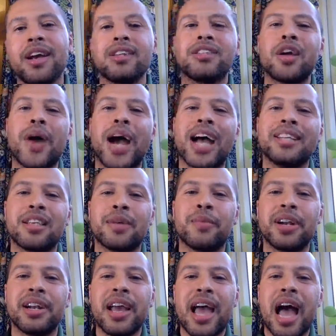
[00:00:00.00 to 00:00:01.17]
So I had
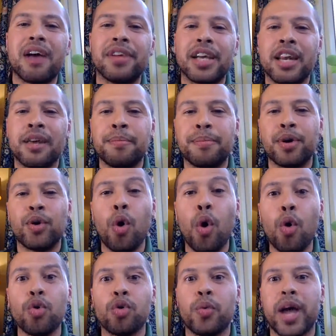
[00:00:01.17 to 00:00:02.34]
someone having an input
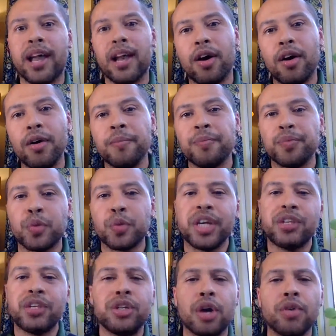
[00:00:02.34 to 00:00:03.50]
all the way along, which
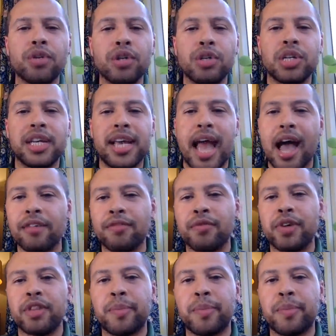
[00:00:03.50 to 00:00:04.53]
you don't usually have with